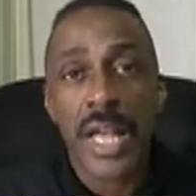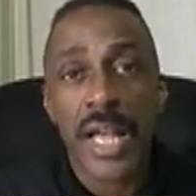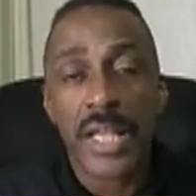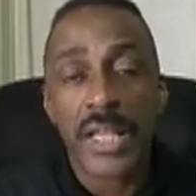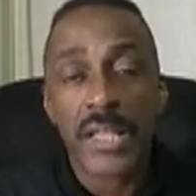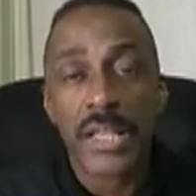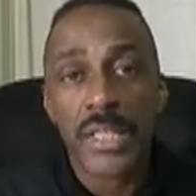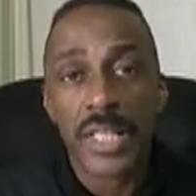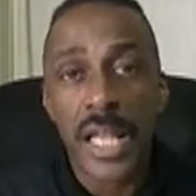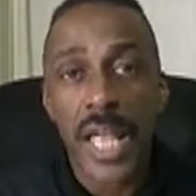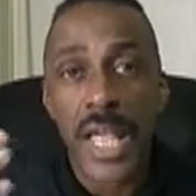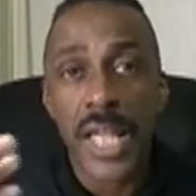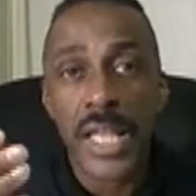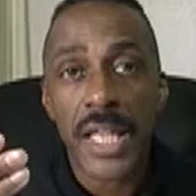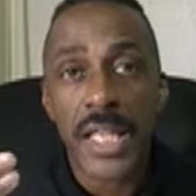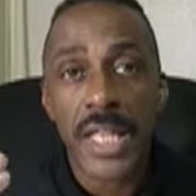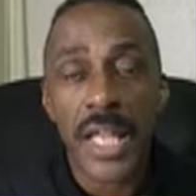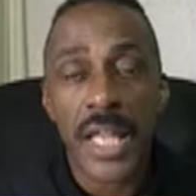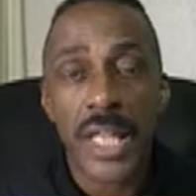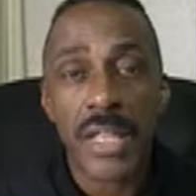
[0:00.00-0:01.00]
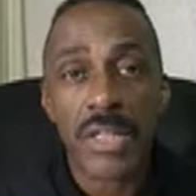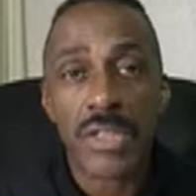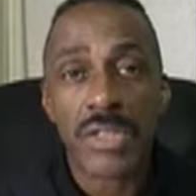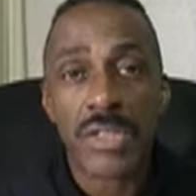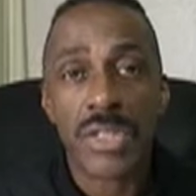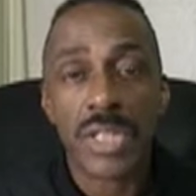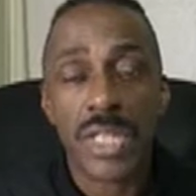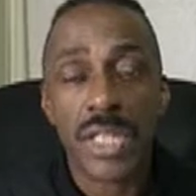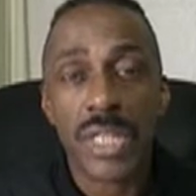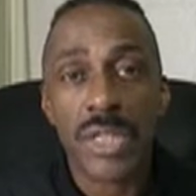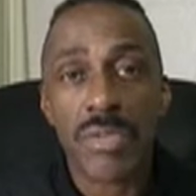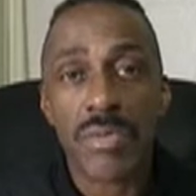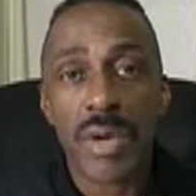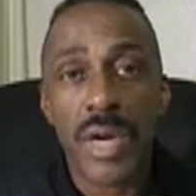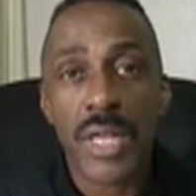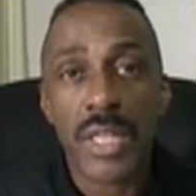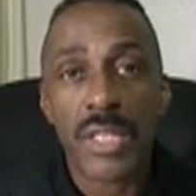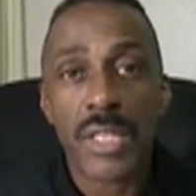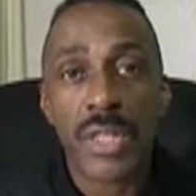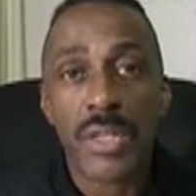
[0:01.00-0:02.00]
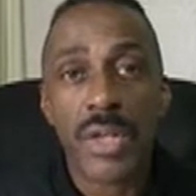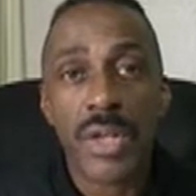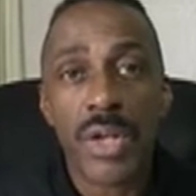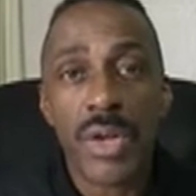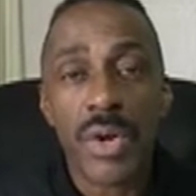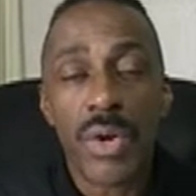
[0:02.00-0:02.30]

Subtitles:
and you're taking into consideration